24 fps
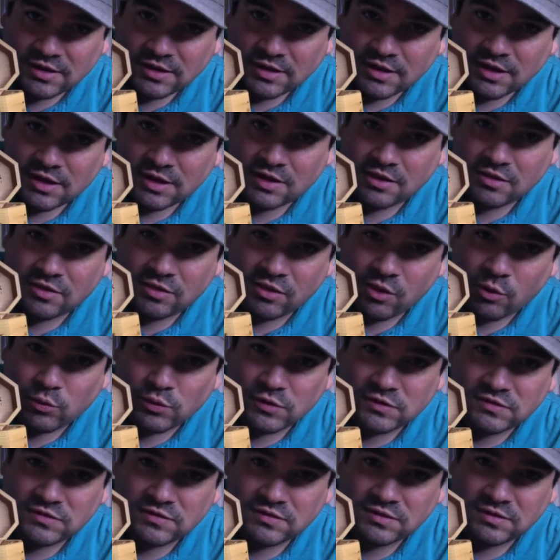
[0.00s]

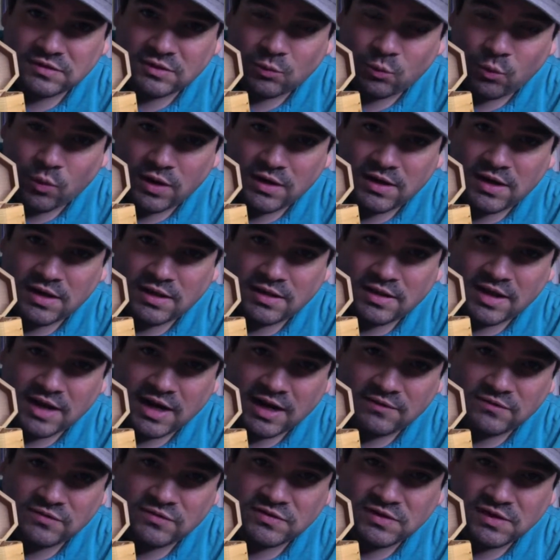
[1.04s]
Lowest one that
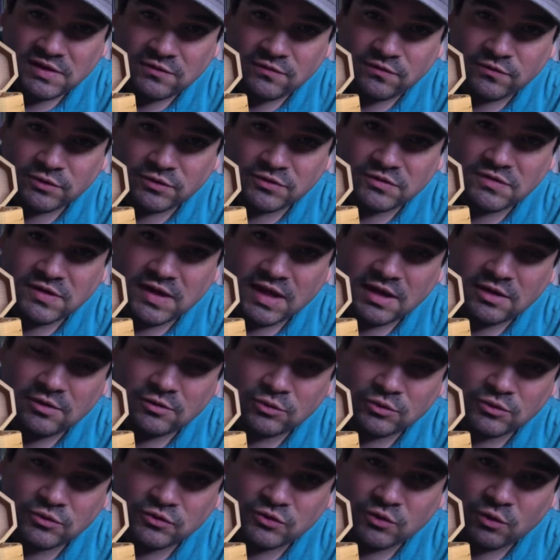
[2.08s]
I've seen for sale
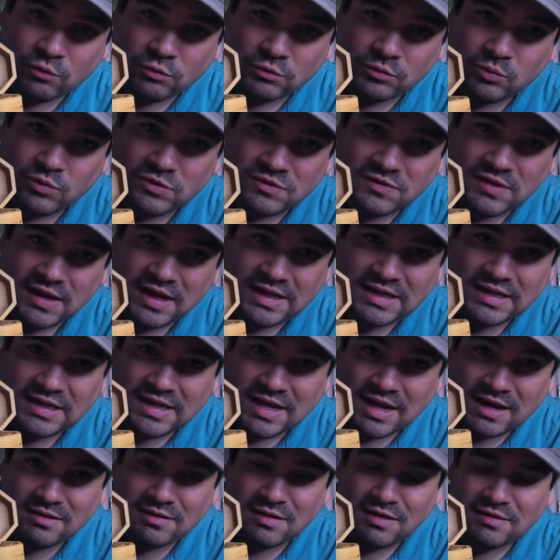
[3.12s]
or sold was
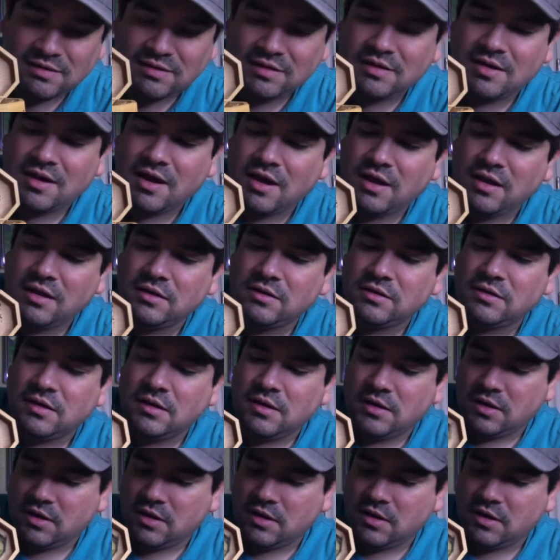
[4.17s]
$89.99.